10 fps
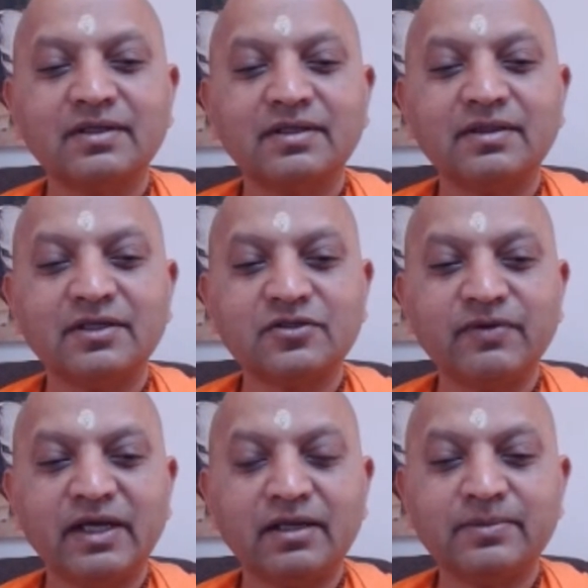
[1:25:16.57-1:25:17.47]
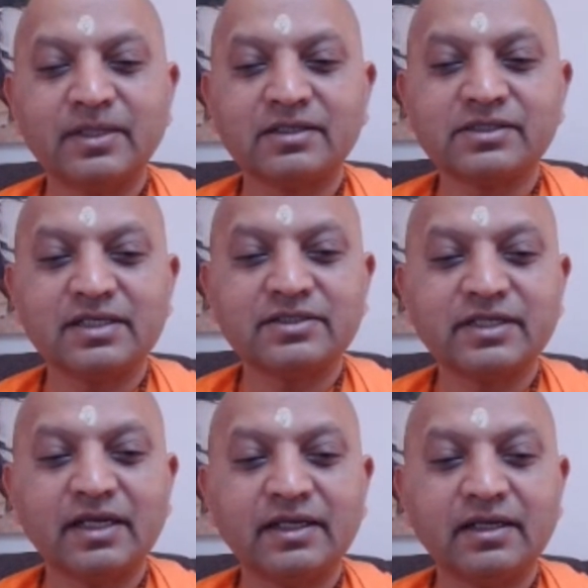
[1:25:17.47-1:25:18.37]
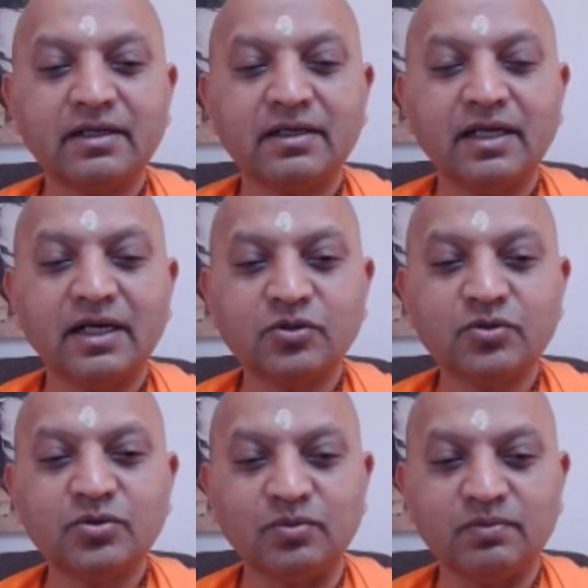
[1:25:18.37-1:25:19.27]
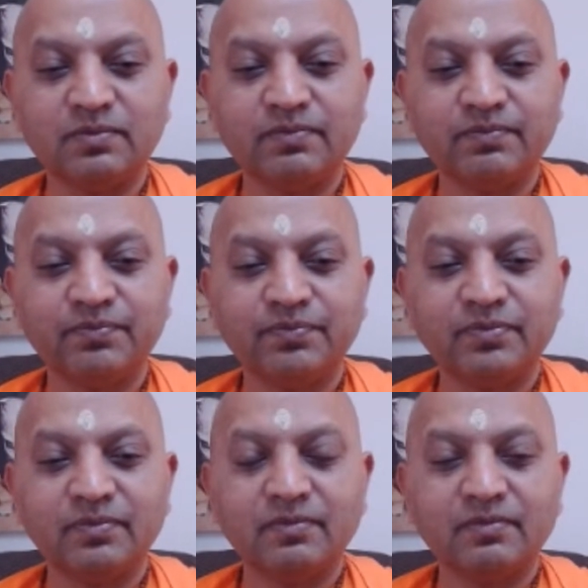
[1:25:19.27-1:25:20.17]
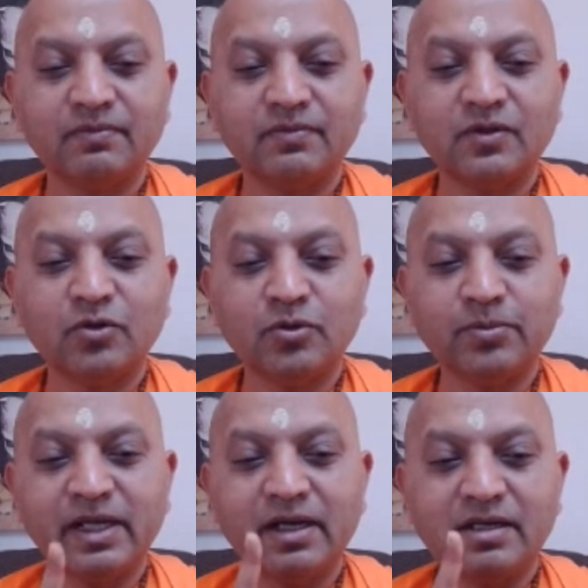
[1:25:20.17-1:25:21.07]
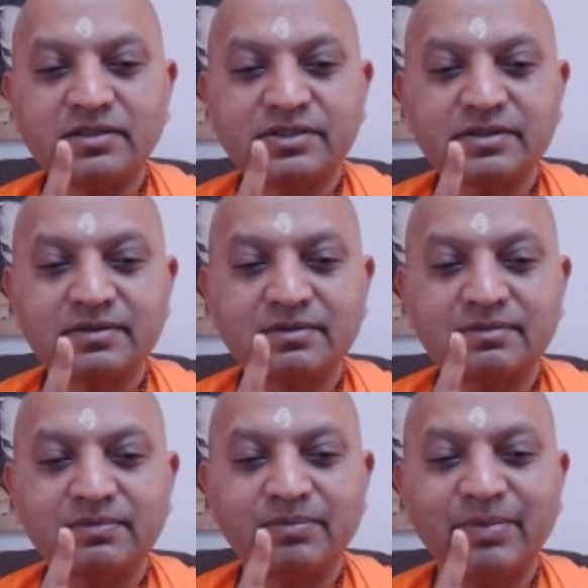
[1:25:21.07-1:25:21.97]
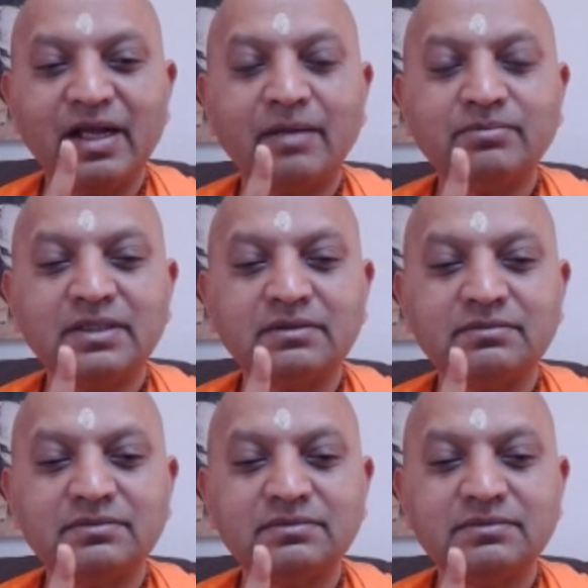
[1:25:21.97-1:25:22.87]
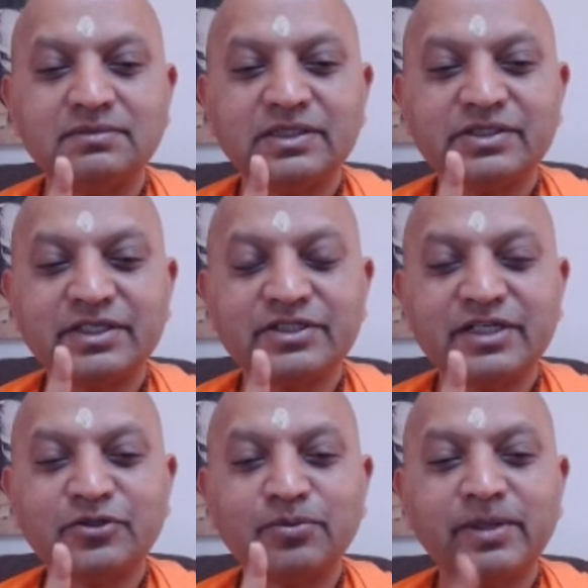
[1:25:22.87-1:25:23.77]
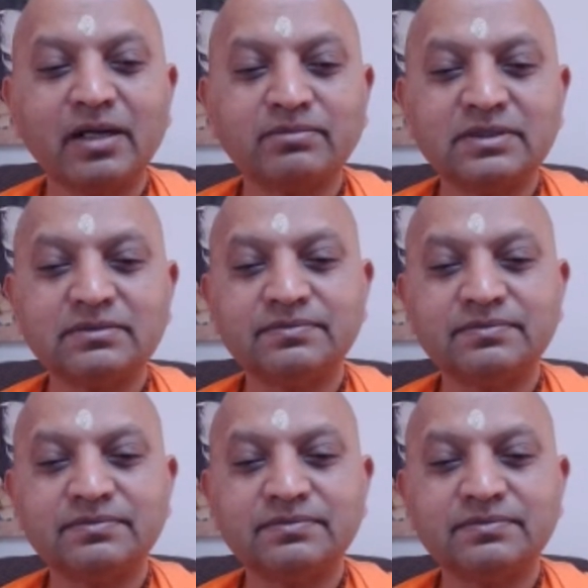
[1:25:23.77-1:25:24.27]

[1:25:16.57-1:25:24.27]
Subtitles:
That's why Ramakrishna is telling Latu, don't be harsh, be humble. He's teaching to be humble.